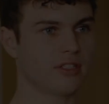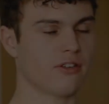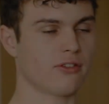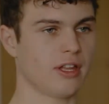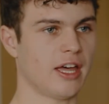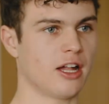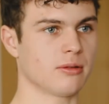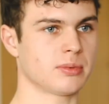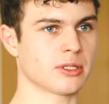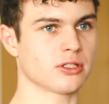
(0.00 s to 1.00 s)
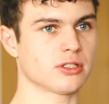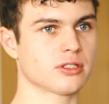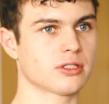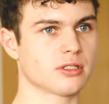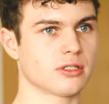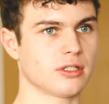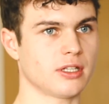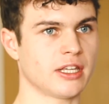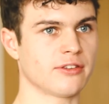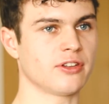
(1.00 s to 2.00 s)
definitely helped because
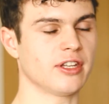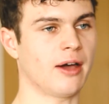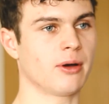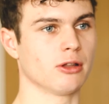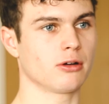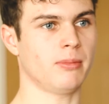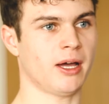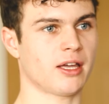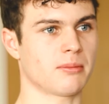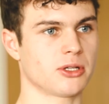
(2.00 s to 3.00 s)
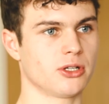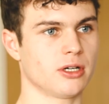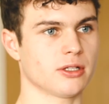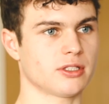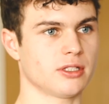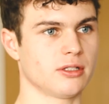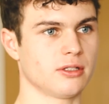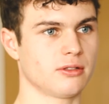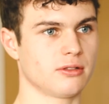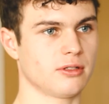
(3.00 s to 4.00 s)
even now I look back at my notes and